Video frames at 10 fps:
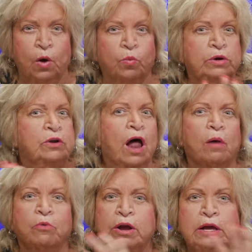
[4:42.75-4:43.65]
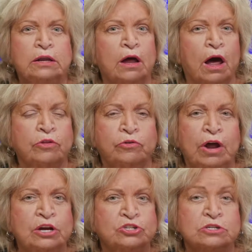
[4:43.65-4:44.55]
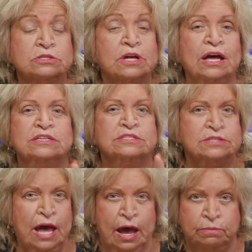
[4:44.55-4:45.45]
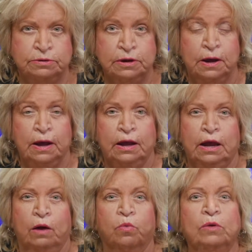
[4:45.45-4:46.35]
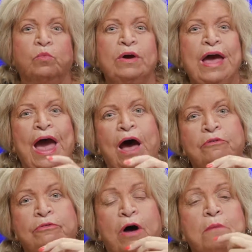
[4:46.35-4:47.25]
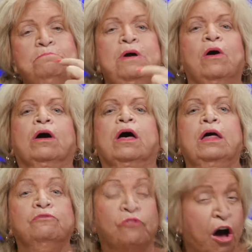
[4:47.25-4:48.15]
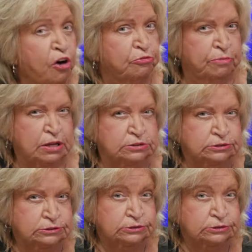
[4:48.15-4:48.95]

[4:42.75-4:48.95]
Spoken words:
We do not bring in other nations except when we have America involvement,